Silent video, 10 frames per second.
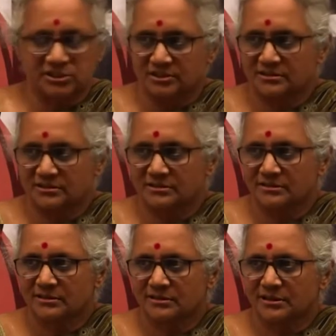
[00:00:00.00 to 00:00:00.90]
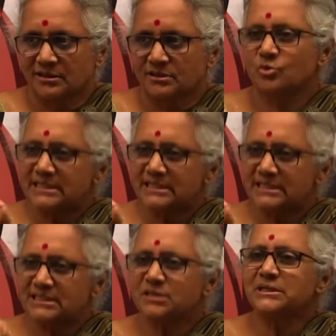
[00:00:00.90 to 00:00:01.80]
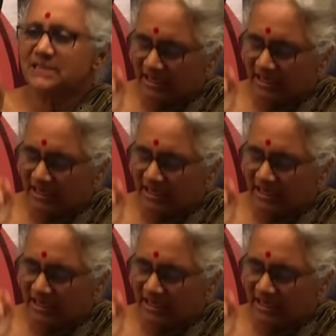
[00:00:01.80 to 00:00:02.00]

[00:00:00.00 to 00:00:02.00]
So reasonable is an adjective,